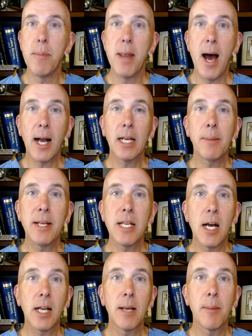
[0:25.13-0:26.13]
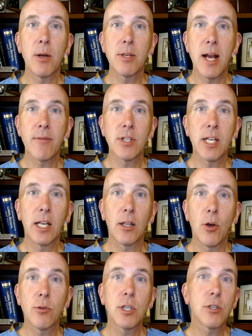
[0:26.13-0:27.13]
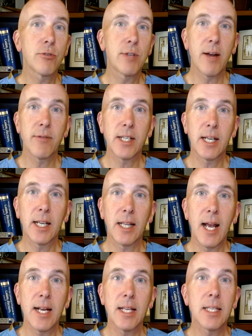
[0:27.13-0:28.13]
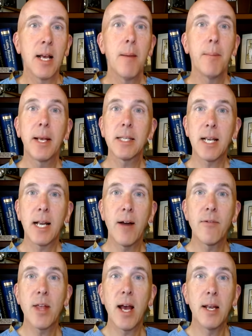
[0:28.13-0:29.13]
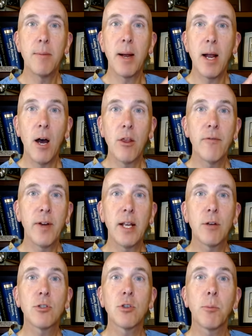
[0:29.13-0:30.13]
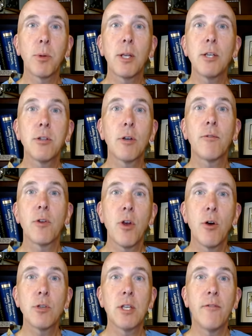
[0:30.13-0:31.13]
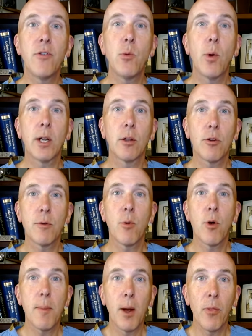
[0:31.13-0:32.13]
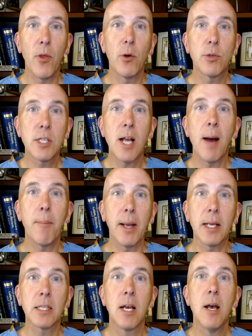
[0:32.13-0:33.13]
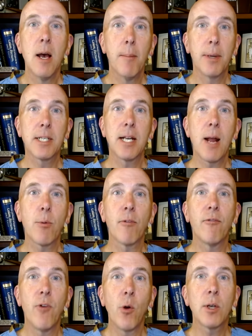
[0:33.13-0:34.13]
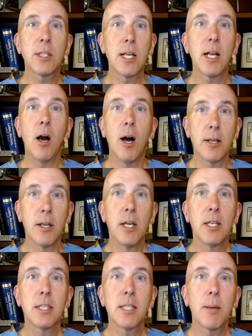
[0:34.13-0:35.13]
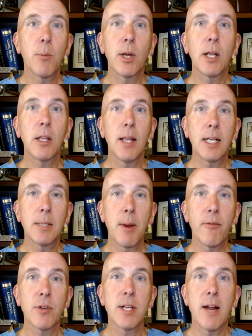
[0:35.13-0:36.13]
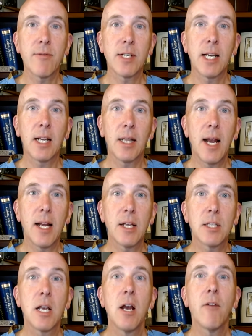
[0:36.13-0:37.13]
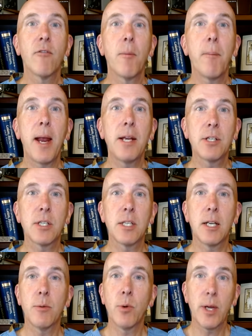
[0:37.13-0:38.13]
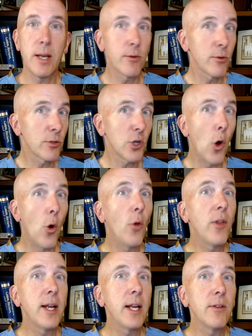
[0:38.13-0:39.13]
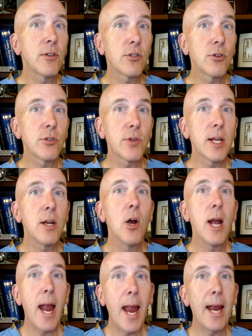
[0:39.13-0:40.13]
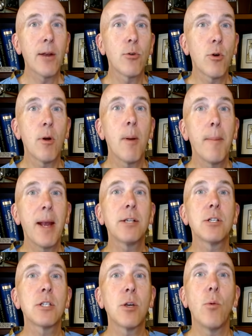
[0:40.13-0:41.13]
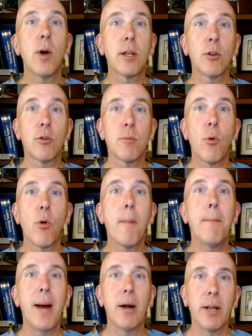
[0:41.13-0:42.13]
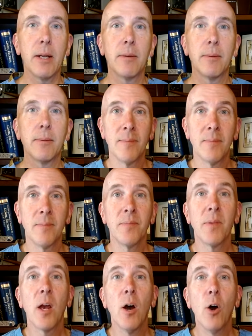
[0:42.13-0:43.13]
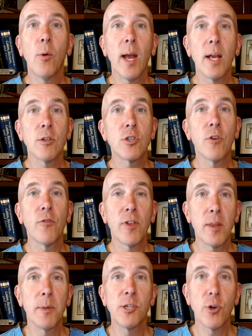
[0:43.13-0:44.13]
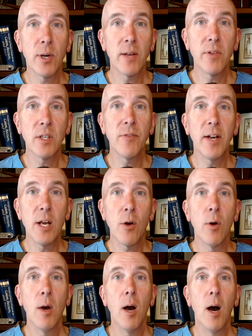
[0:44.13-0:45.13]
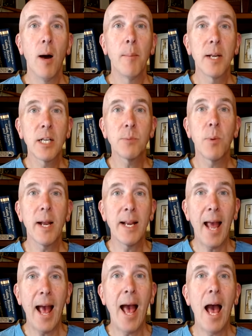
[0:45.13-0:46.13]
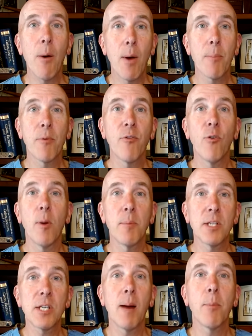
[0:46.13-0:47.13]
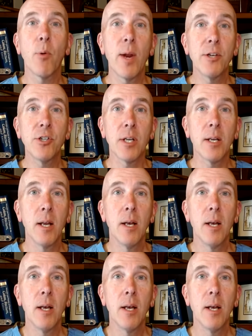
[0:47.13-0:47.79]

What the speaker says: not going to be talking about diverticulosis or diverticulitis because I cover that in my other videos, so please look for those if you want to learn more about those topics. But today we're focusing on sigmoid colectomy for diverticulitis for patients that were either told they need the surgery and or patients that want to learn more about it. Okay, so for the majority of this video, I'm going to explain how I perform this operation.